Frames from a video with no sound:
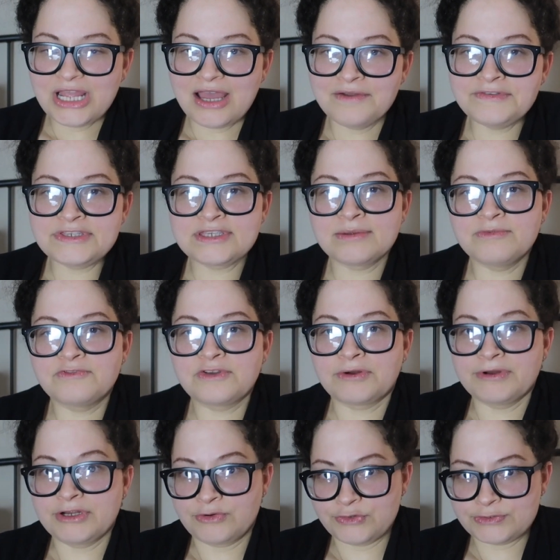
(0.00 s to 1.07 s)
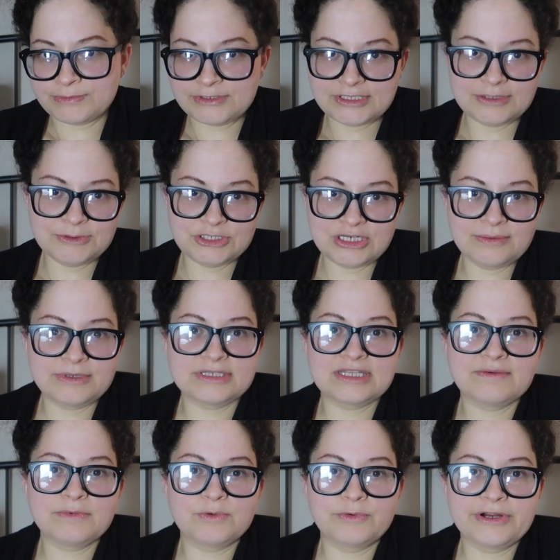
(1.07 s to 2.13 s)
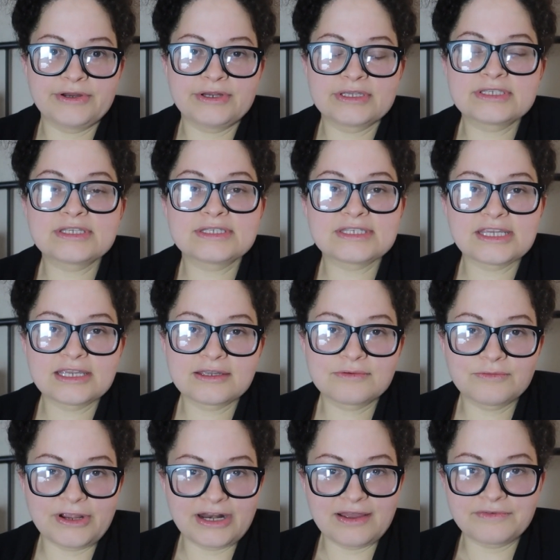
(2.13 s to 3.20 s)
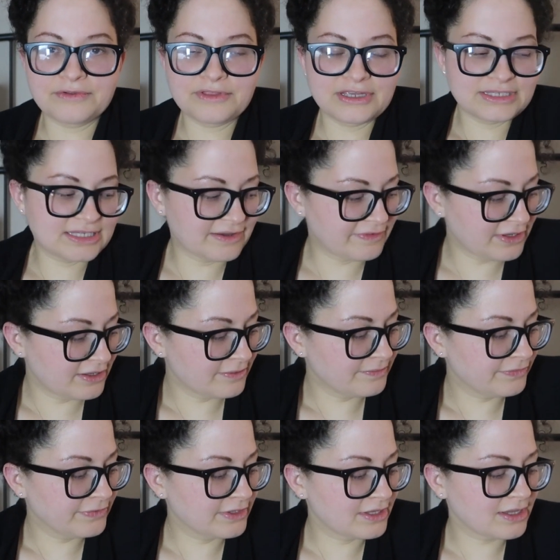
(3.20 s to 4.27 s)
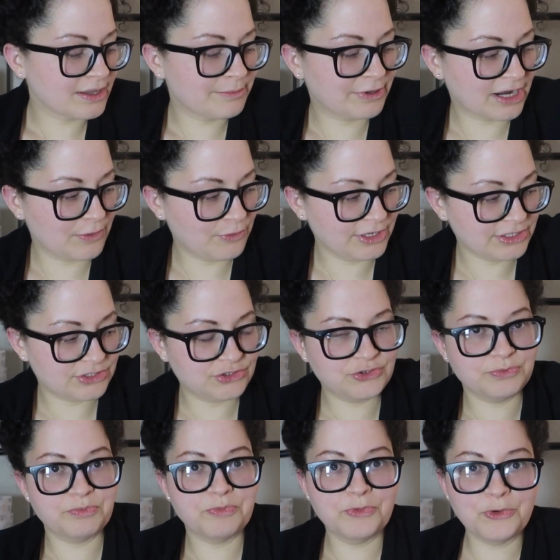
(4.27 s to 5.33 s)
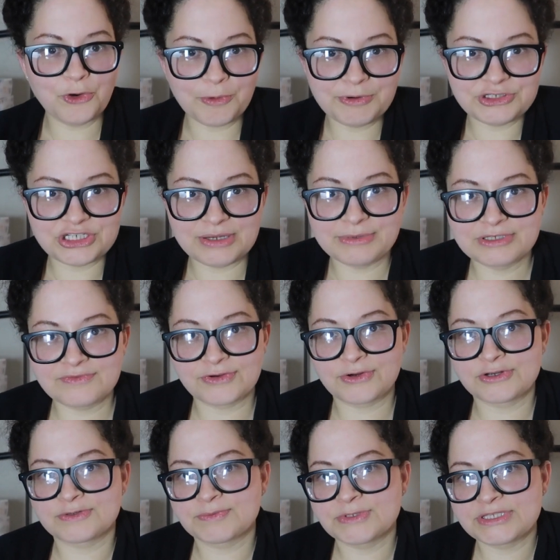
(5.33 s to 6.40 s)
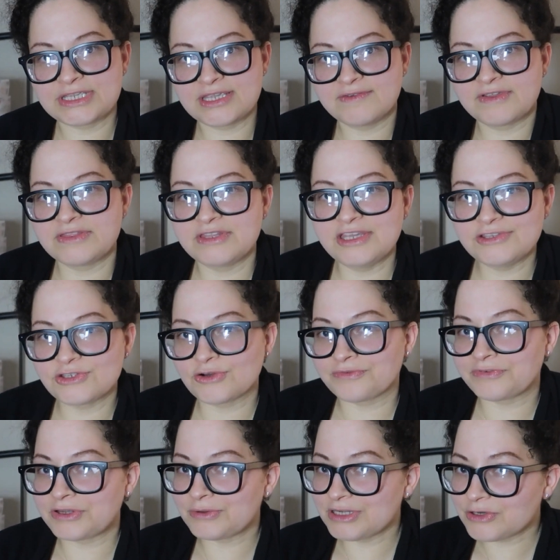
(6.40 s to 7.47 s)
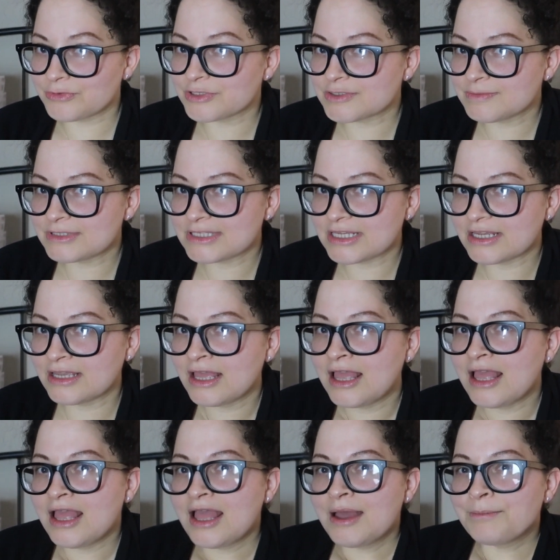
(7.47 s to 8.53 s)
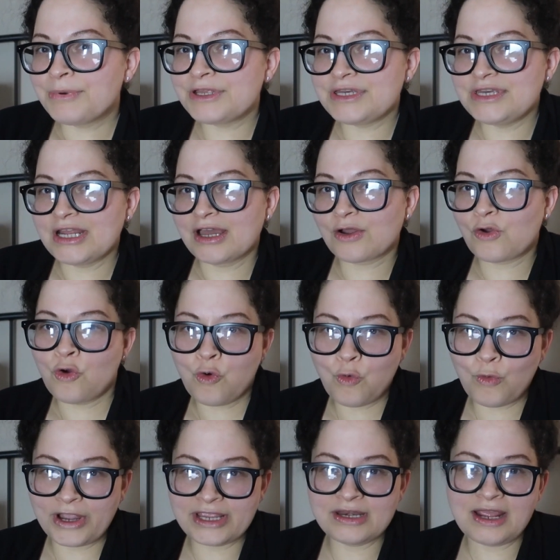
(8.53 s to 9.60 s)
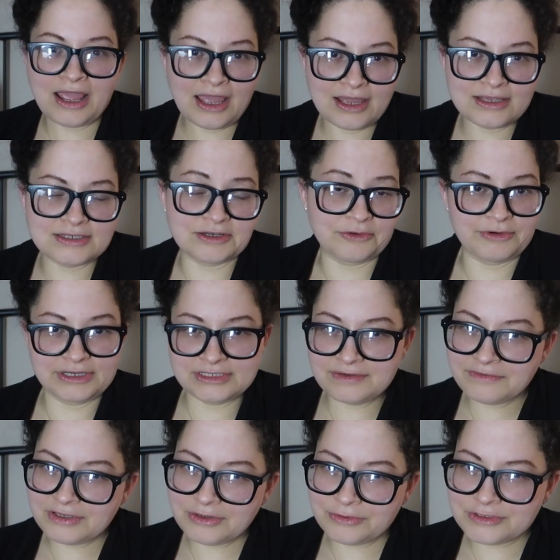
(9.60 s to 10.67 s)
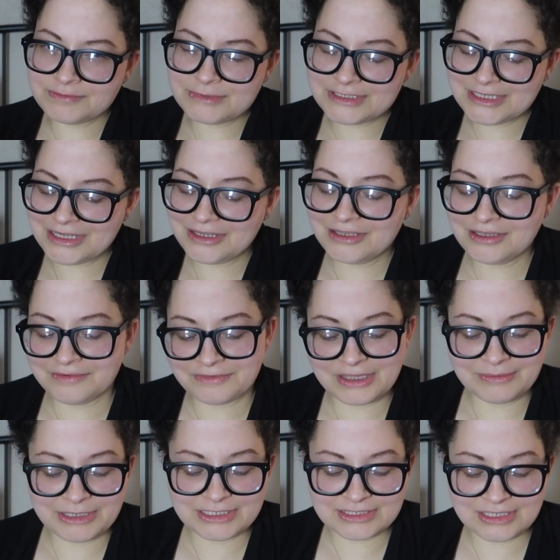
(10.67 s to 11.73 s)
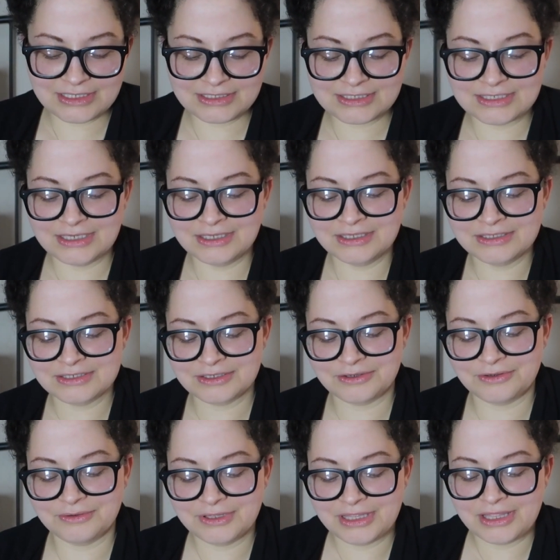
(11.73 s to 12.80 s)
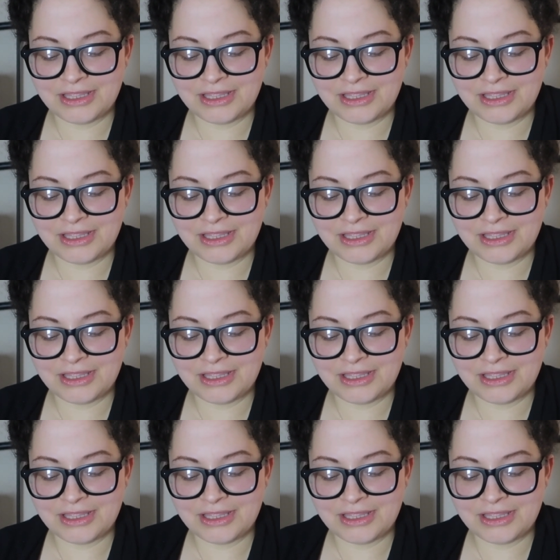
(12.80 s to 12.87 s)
have some very Christmassy pajamas they've been wearing since like right after Thanksgiving. But I wanted to do more pajamas for Christmas Eve, and these are very Christmassy, but not quite as aggressively Christmassy, if that makes sense. So